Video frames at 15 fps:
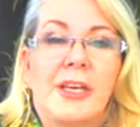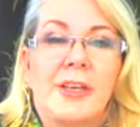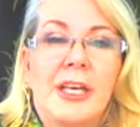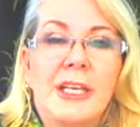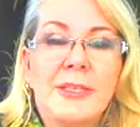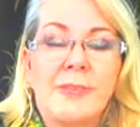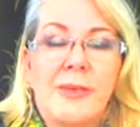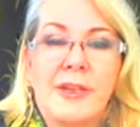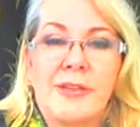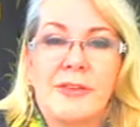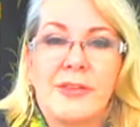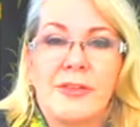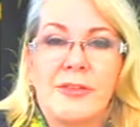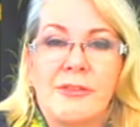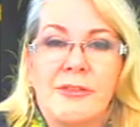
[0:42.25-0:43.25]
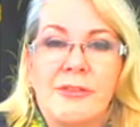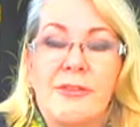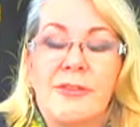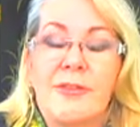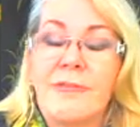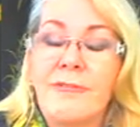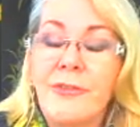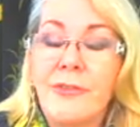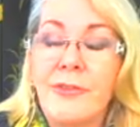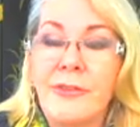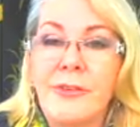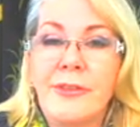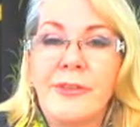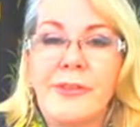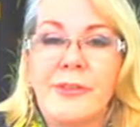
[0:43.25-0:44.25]
Next month, on June the
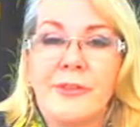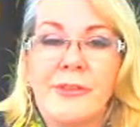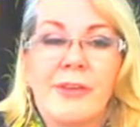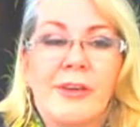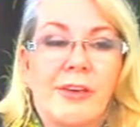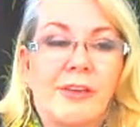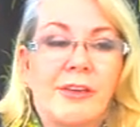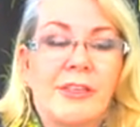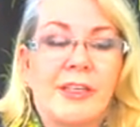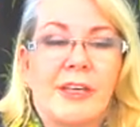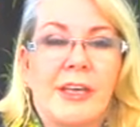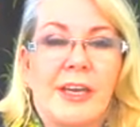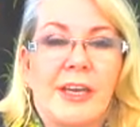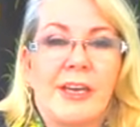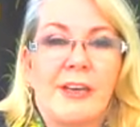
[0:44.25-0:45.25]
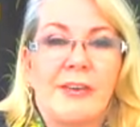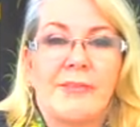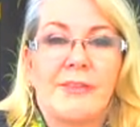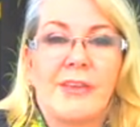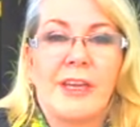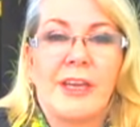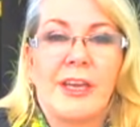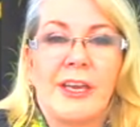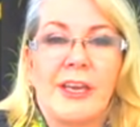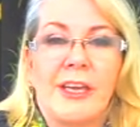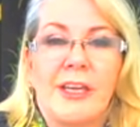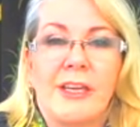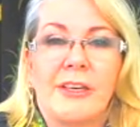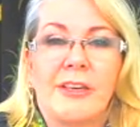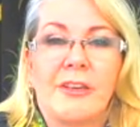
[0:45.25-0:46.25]
4th, we're going to have
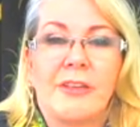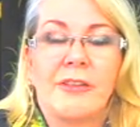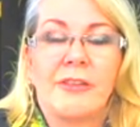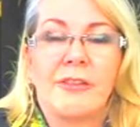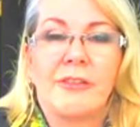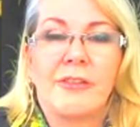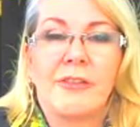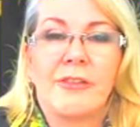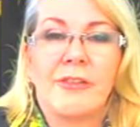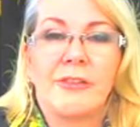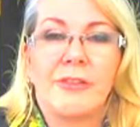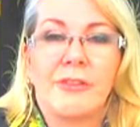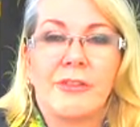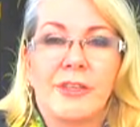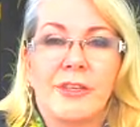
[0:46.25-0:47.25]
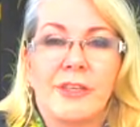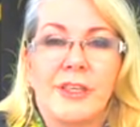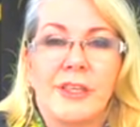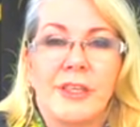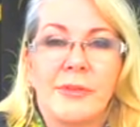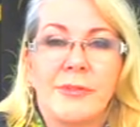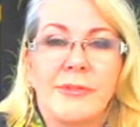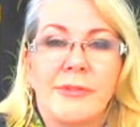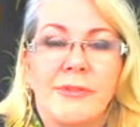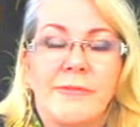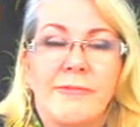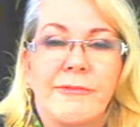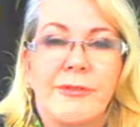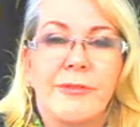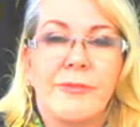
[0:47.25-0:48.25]
a lunar eclipse,
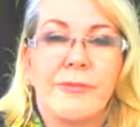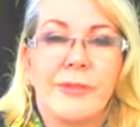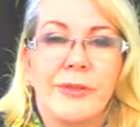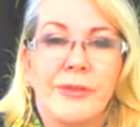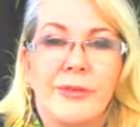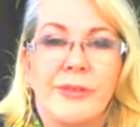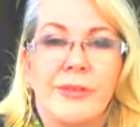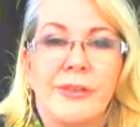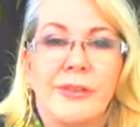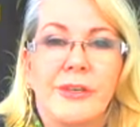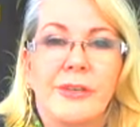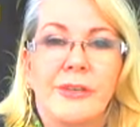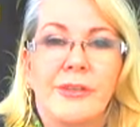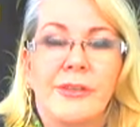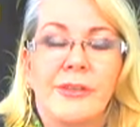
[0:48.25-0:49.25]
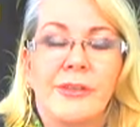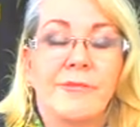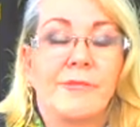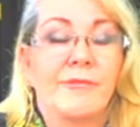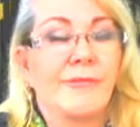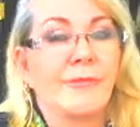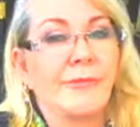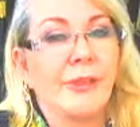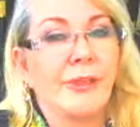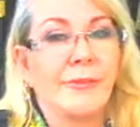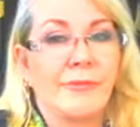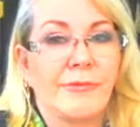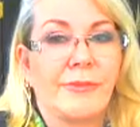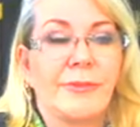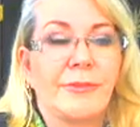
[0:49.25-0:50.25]
full moon on the
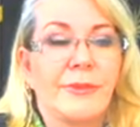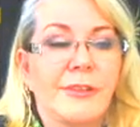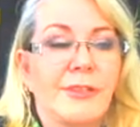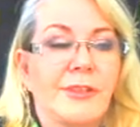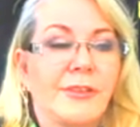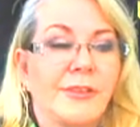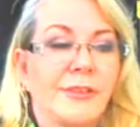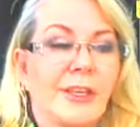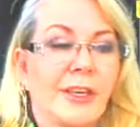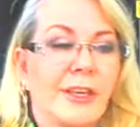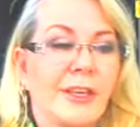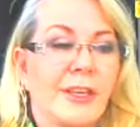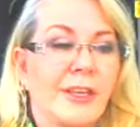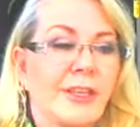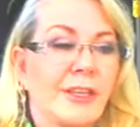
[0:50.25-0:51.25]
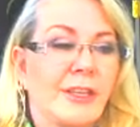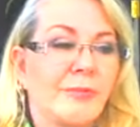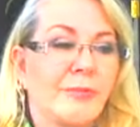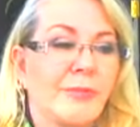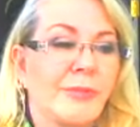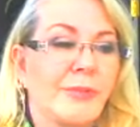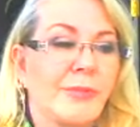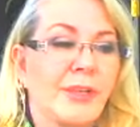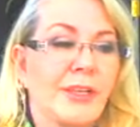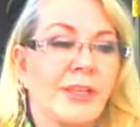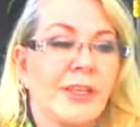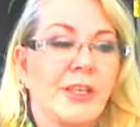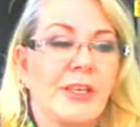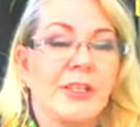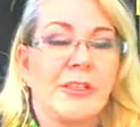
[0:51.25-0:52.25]
4th, okay, and that will
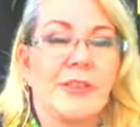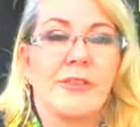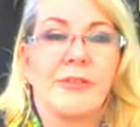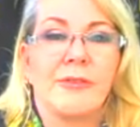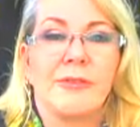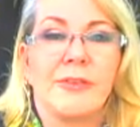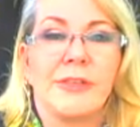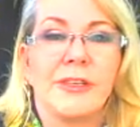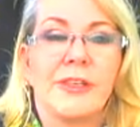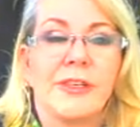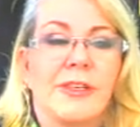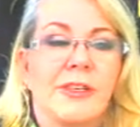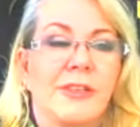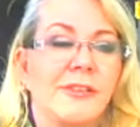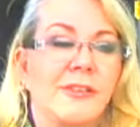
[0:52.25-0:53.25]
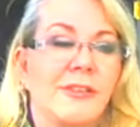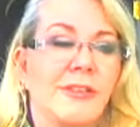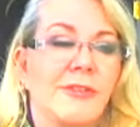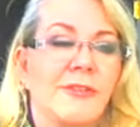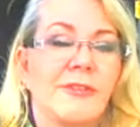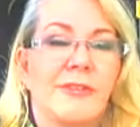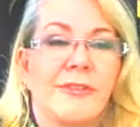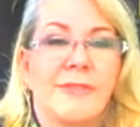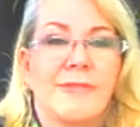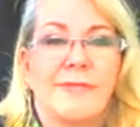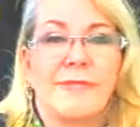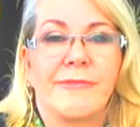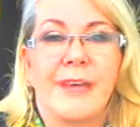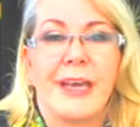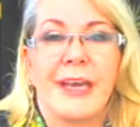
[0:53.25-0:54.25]
be in your zone of
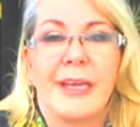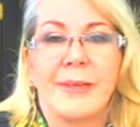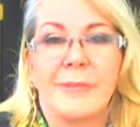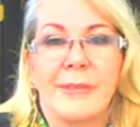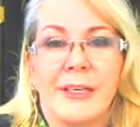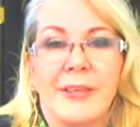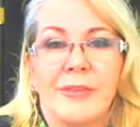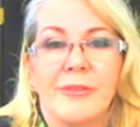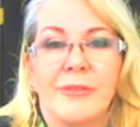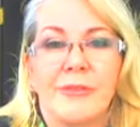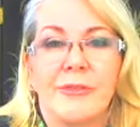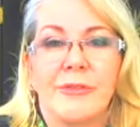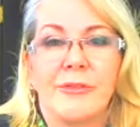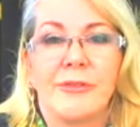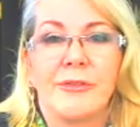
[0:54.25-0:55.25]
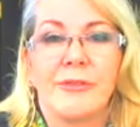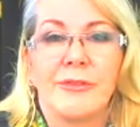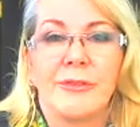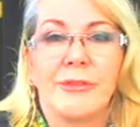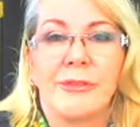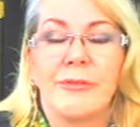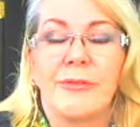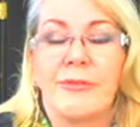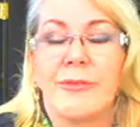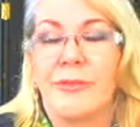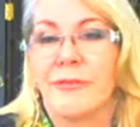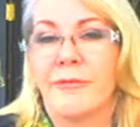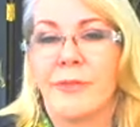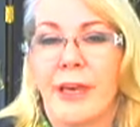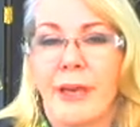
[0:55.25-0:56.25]
family, all to do with
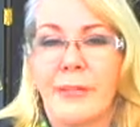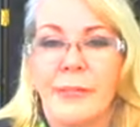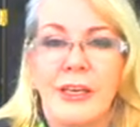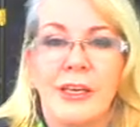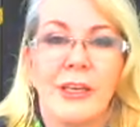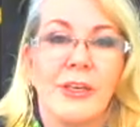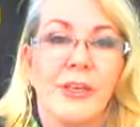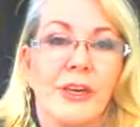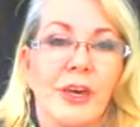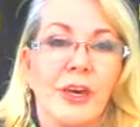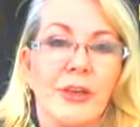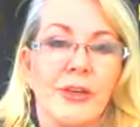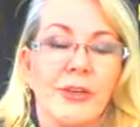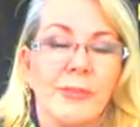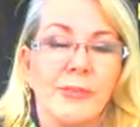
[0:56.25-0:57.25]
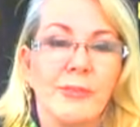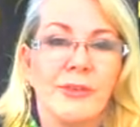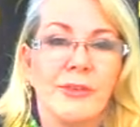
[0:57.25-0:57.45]
your family and home.